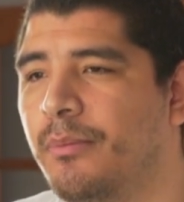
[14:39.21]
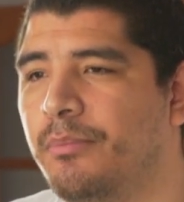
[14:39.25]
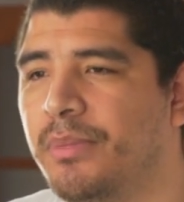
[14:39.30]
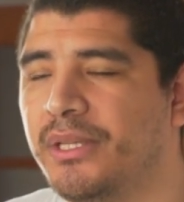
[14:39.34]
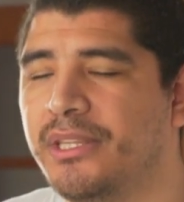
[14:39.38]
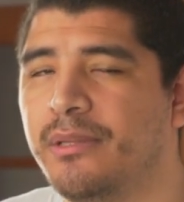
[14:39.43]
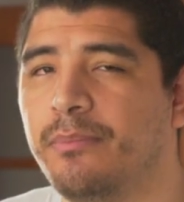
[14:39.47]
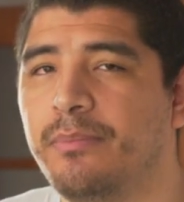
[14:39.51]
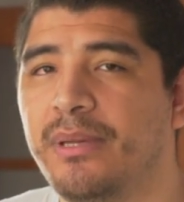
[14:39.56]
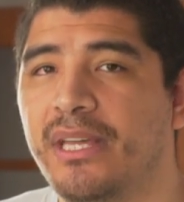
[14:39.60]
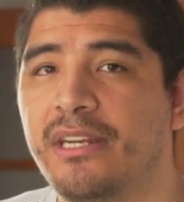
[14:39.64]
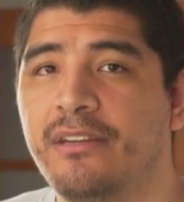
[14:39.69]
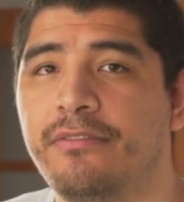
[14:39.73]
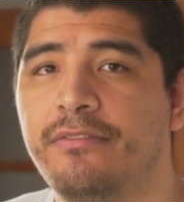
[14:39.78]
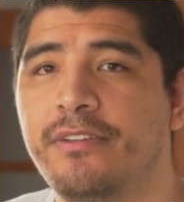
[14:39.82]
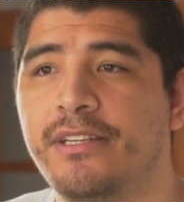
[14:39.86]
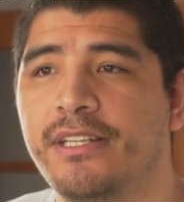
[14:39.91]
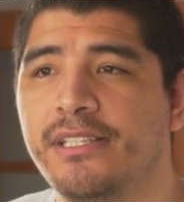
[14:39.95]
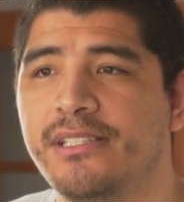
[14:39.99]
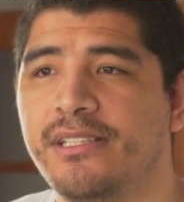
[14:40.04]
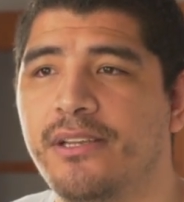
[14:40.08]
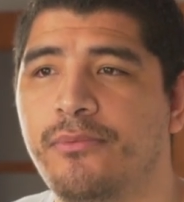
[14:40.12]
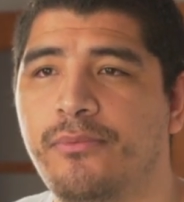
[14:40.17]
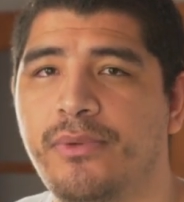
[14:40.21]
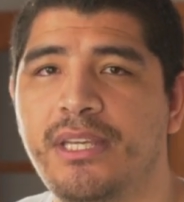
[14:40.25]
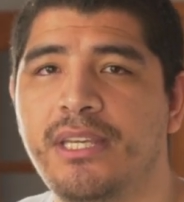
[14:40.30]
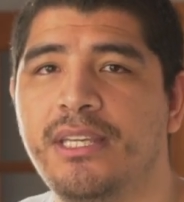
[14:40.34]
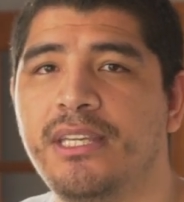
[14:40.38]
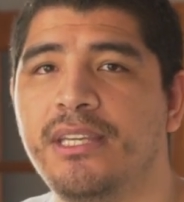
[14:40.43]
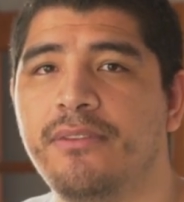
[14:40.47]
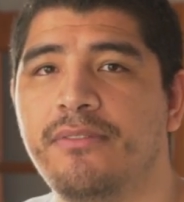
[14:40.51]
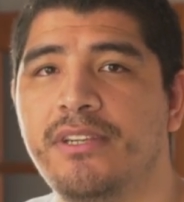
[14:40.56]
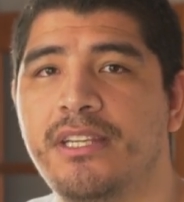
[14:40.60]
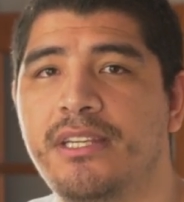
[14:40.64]
But the benefit is that we
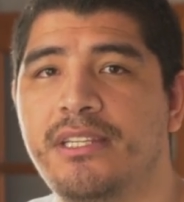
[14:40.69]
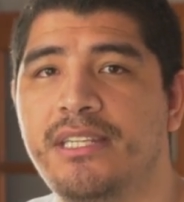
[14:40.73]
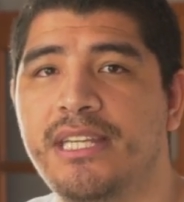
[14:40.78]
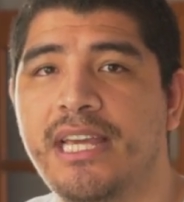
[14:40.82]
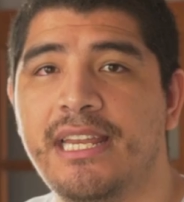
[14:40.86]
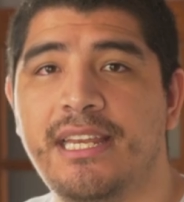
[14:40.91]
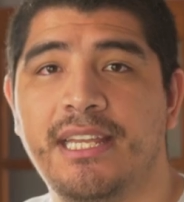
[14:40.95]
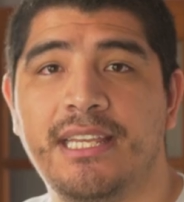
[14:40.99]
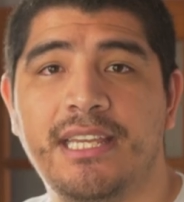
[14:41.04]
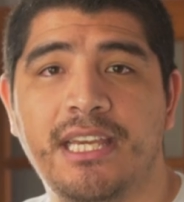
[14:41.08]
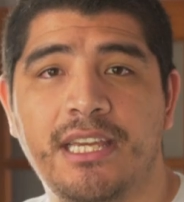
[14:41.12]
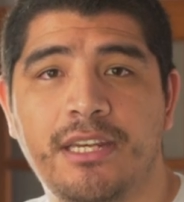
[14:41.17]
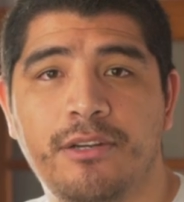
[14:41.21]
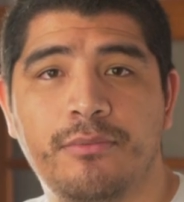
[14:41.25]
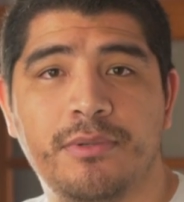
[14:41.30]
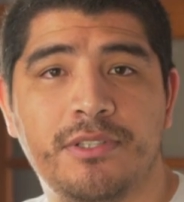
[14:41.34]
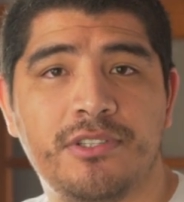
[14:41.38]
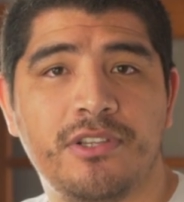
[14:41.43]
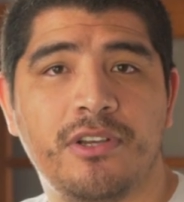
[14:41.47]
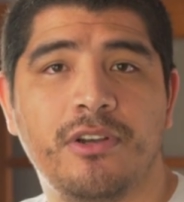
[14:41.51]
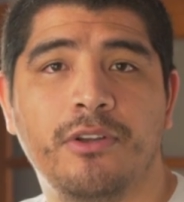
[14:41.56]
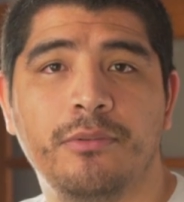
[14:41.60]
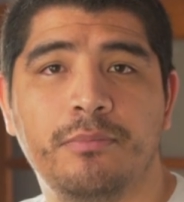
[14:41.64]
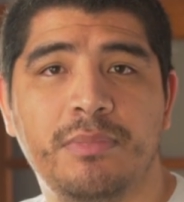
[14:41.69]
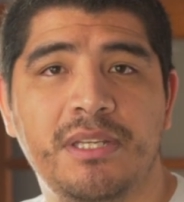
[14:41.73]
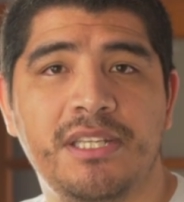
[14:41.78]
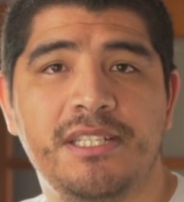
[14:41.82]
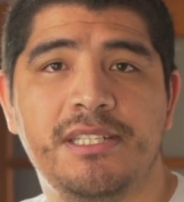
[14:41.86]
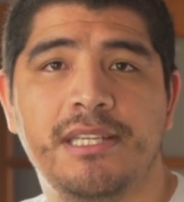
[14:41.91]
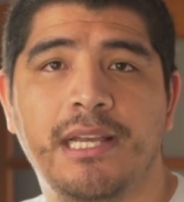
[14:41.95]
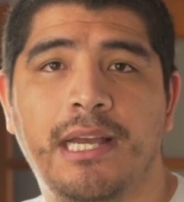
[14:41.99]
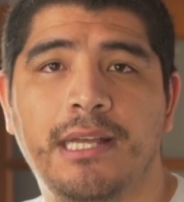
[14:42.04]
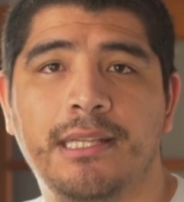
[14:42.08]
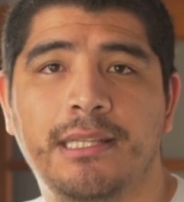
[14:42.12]
can give it a dedicated what's called
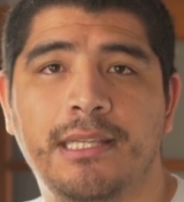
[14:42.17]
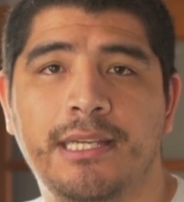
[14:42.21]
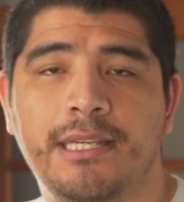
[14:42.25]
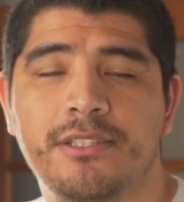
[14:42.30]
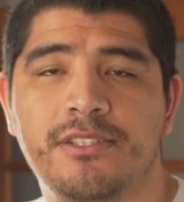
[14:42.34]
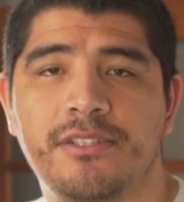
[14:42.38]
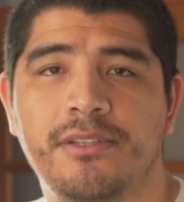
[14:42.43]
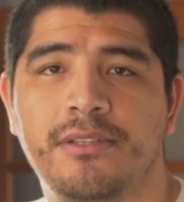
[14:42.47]
PCI lane,